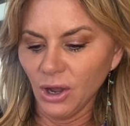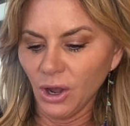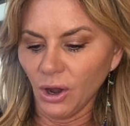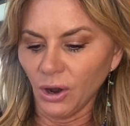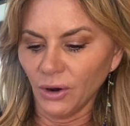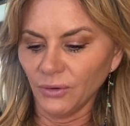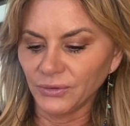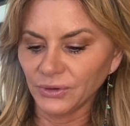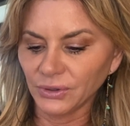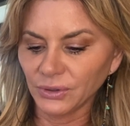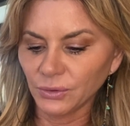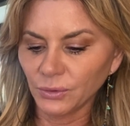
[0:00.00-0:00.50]

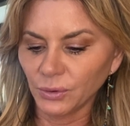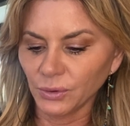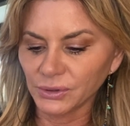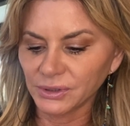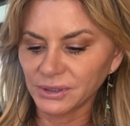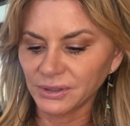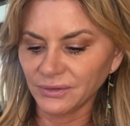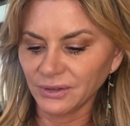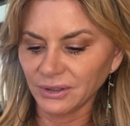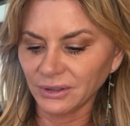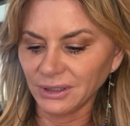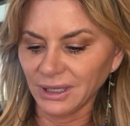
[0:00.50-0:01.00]
Over the course
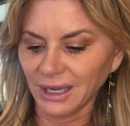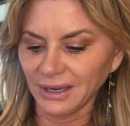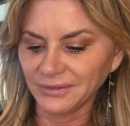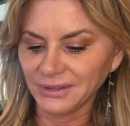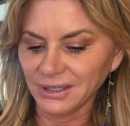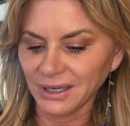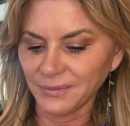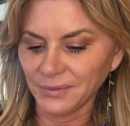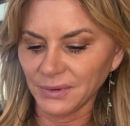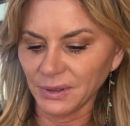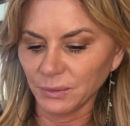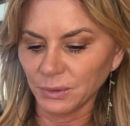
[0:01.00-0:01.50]
of their
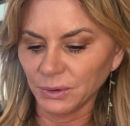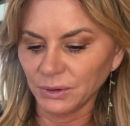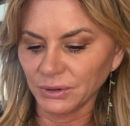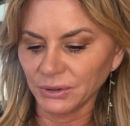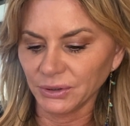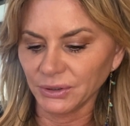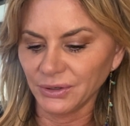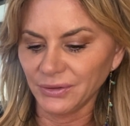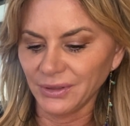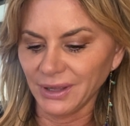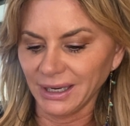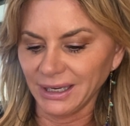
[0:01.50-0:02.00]
lifetime, they will
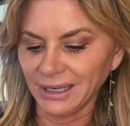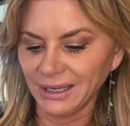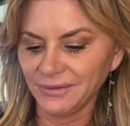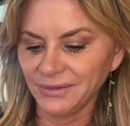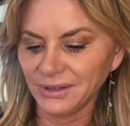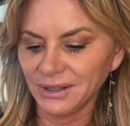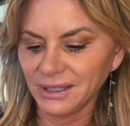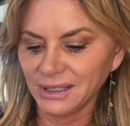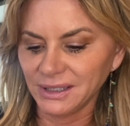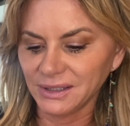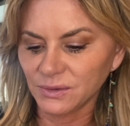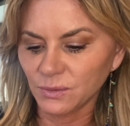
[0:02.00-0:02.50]
learn that
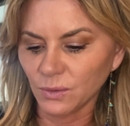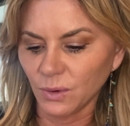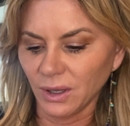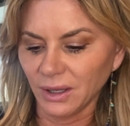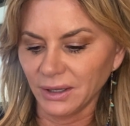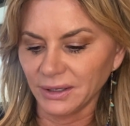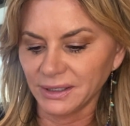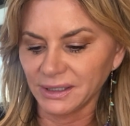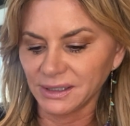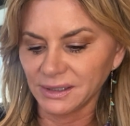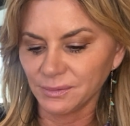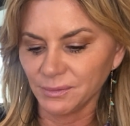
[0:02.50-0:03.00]
even these
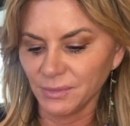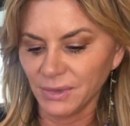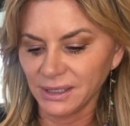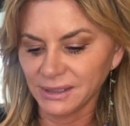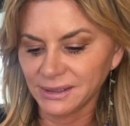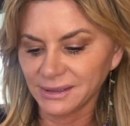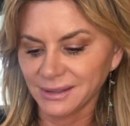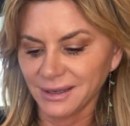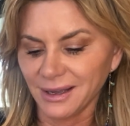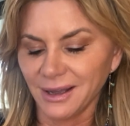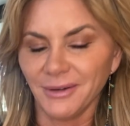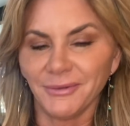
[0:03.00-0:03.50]
qualities
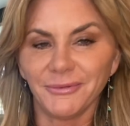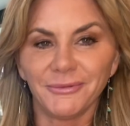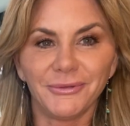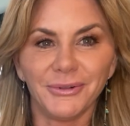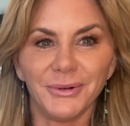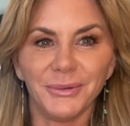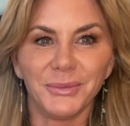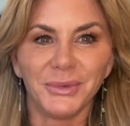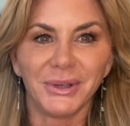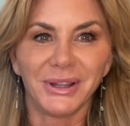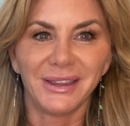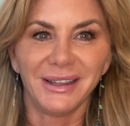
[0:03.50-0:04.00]
must come
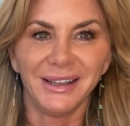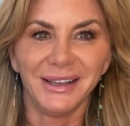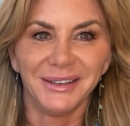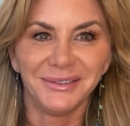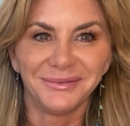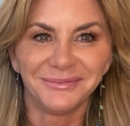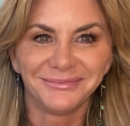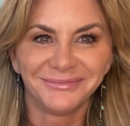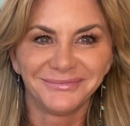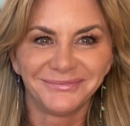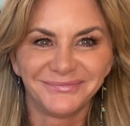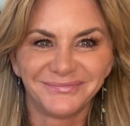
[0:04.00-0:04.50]
from within.
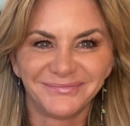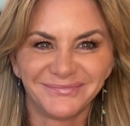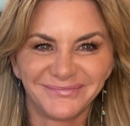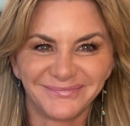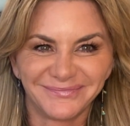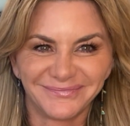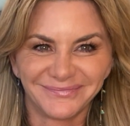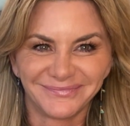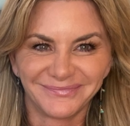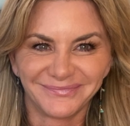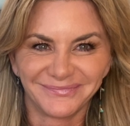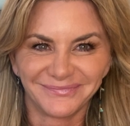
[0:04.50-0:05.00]

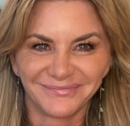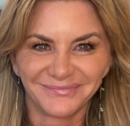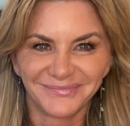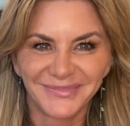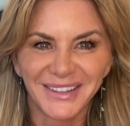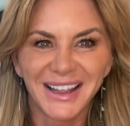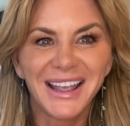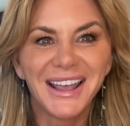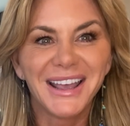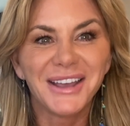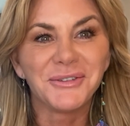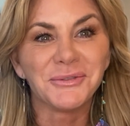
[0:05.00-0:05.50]

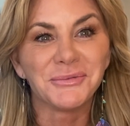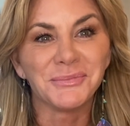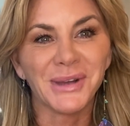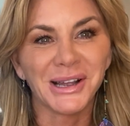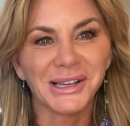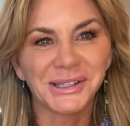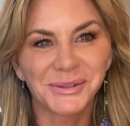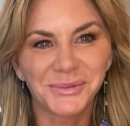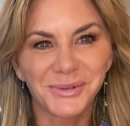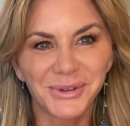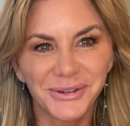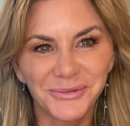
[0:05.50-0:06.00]
It
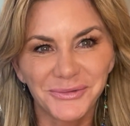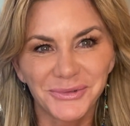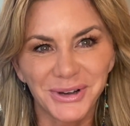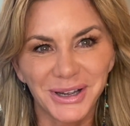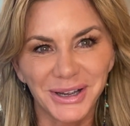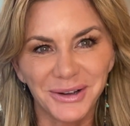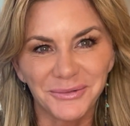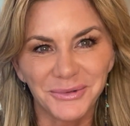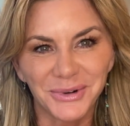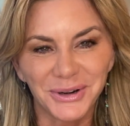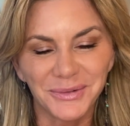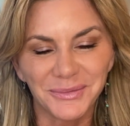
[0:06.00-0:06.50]
reminds me of
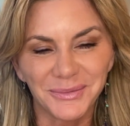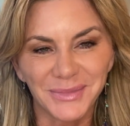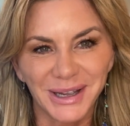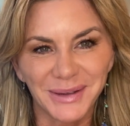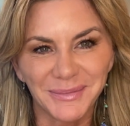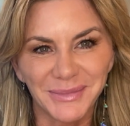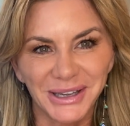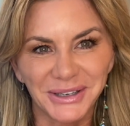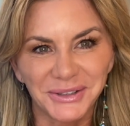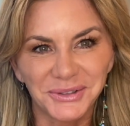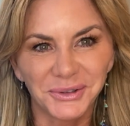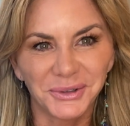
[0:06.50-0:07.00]
what one of my
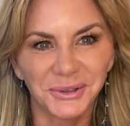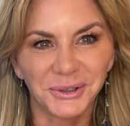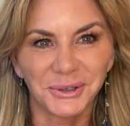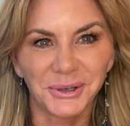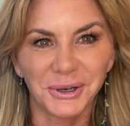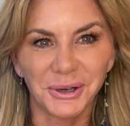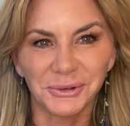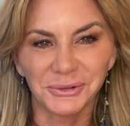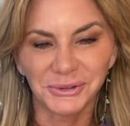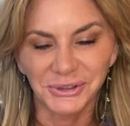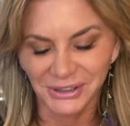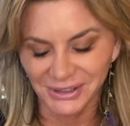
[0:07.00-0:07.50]
mentor
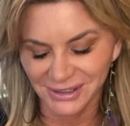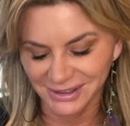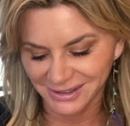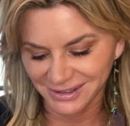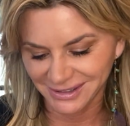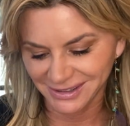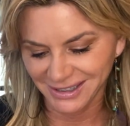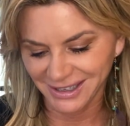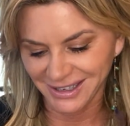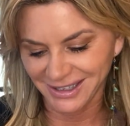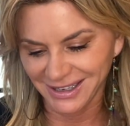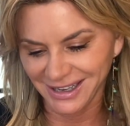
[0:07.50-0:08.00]

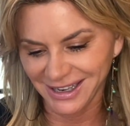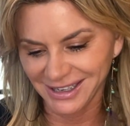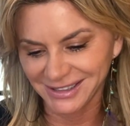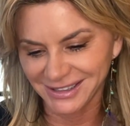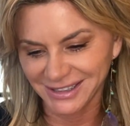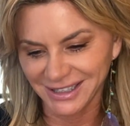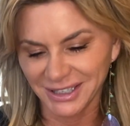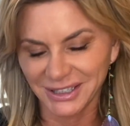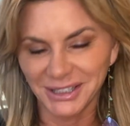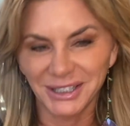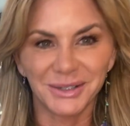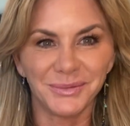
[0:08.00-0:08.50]
coaches has
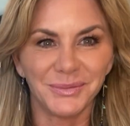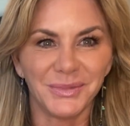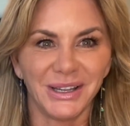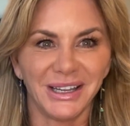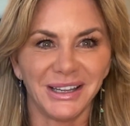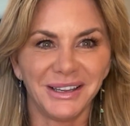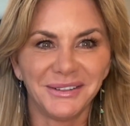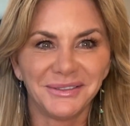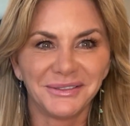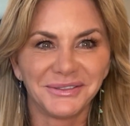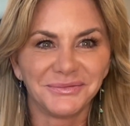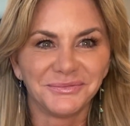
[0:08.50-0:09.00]
said to
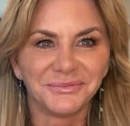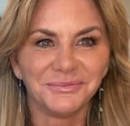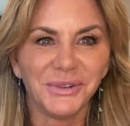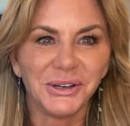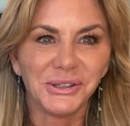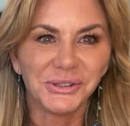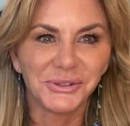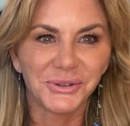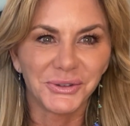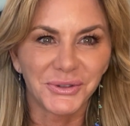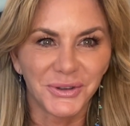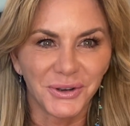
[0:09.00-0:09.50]
me,
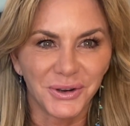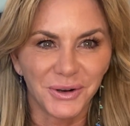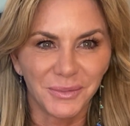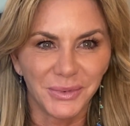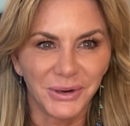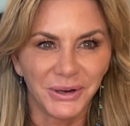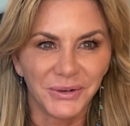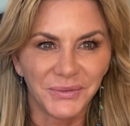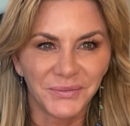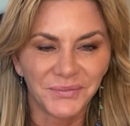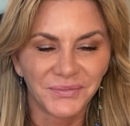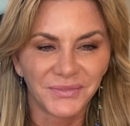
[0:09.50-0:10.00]
Marshall
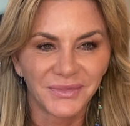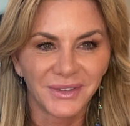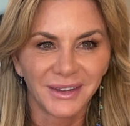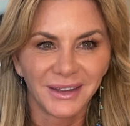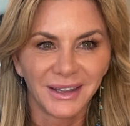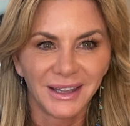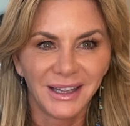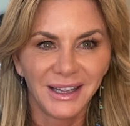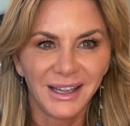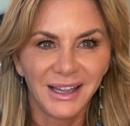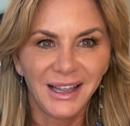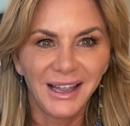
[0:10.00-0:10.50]
Thurber,
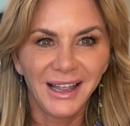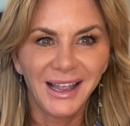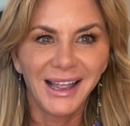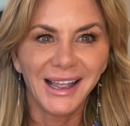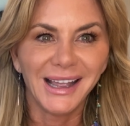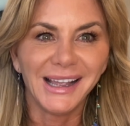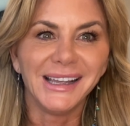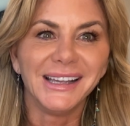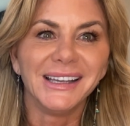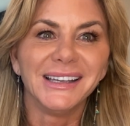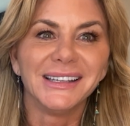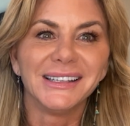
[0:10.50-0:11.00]

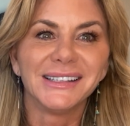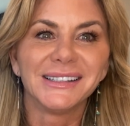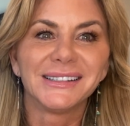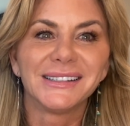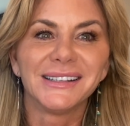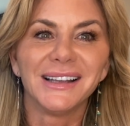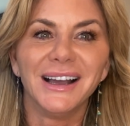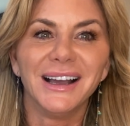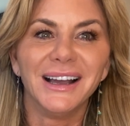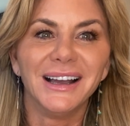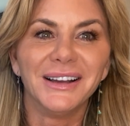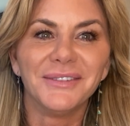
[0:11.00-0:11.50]
is
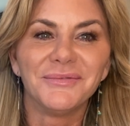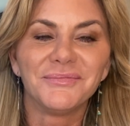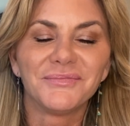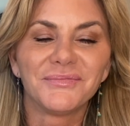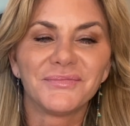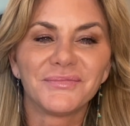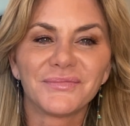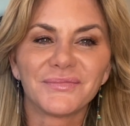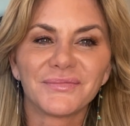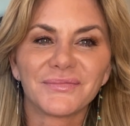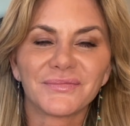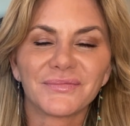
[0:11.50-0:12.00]
um,
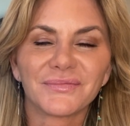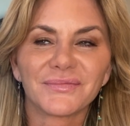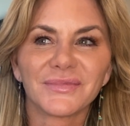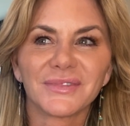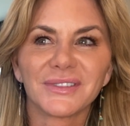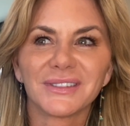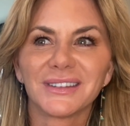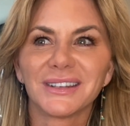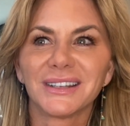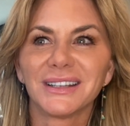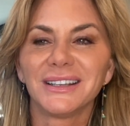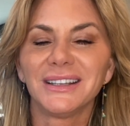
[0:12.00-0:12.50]

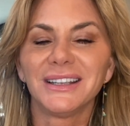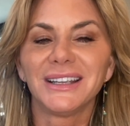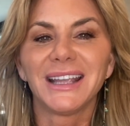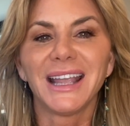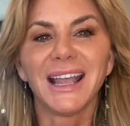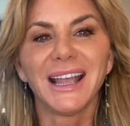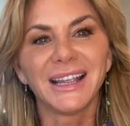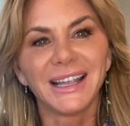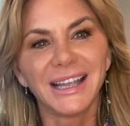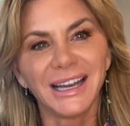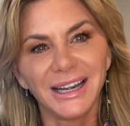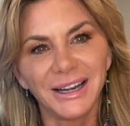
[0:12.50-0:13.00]
you
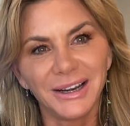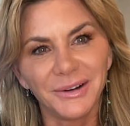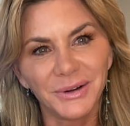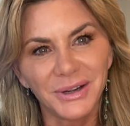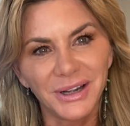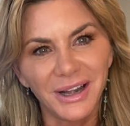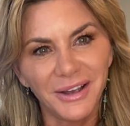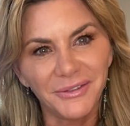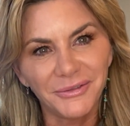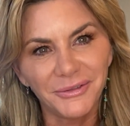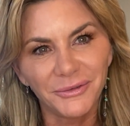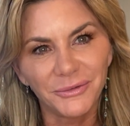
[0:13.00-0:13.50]
can't get
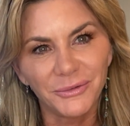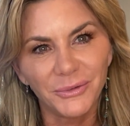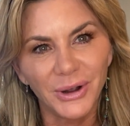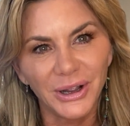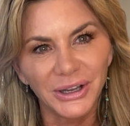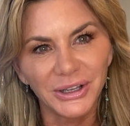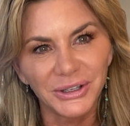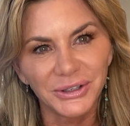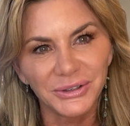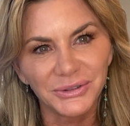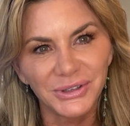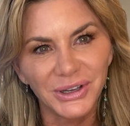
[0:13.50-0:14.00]
enough of
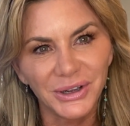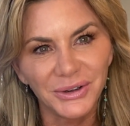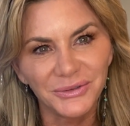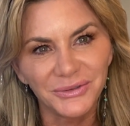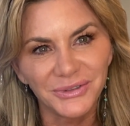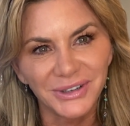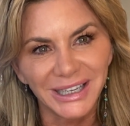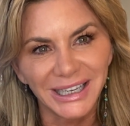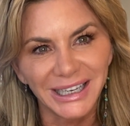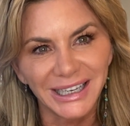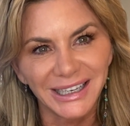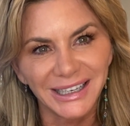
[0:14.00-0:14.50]
what you
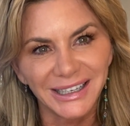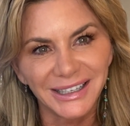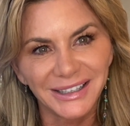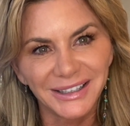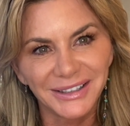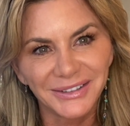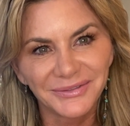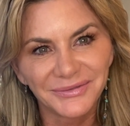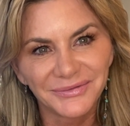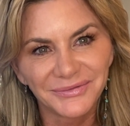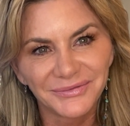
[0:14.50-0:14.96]
don't need.